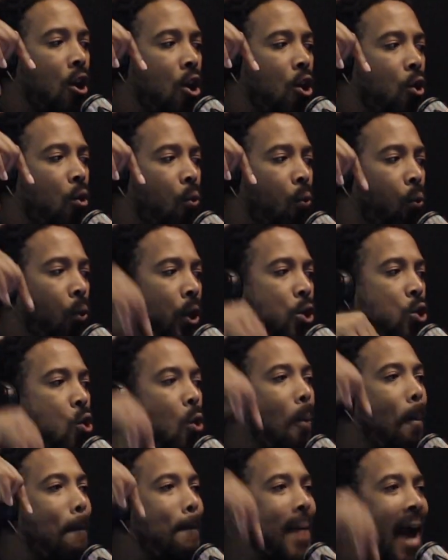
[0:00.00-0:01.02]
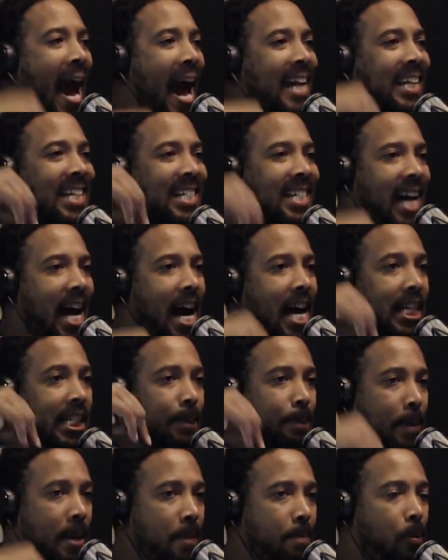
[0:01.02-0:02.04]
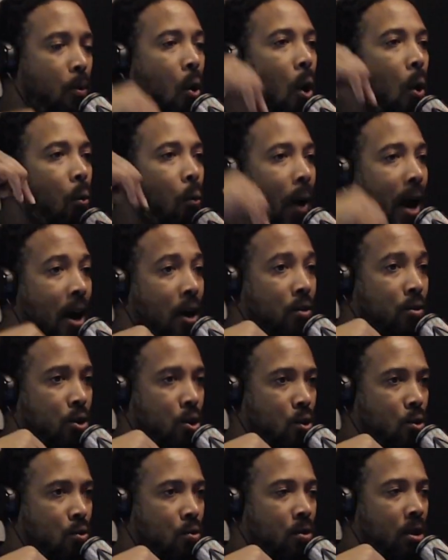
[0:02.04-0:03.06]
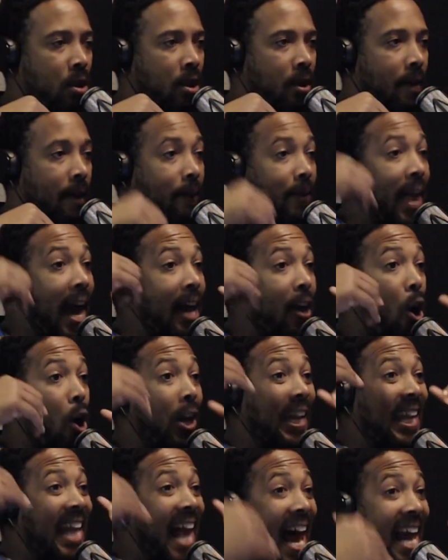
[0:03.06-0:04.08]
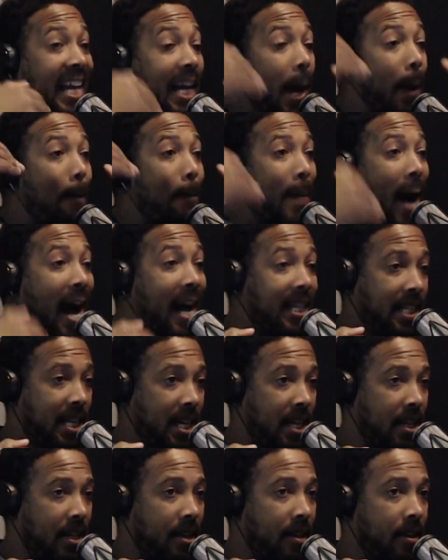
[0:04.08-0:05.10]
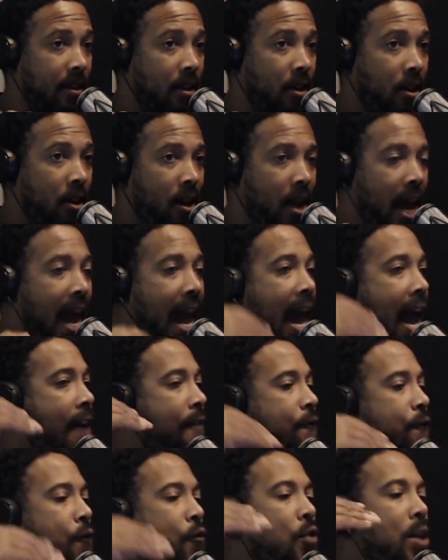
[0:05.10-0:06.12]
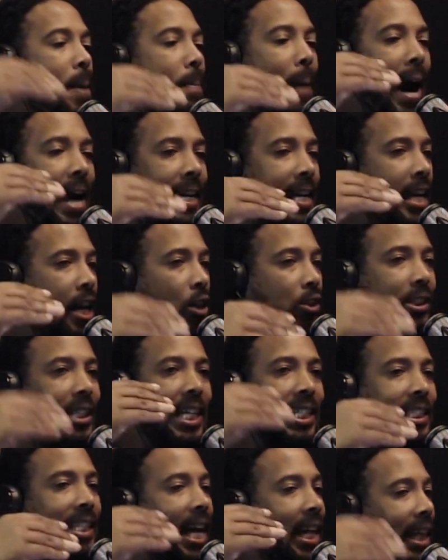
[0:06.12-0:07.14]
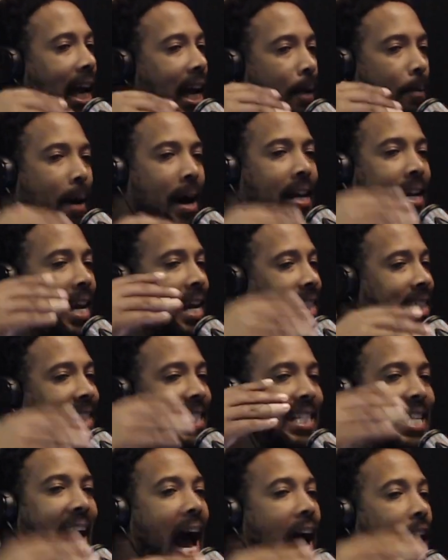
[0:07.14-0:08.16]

When you magnetize people around you that are like-minded, everybody else that's not like-minded is not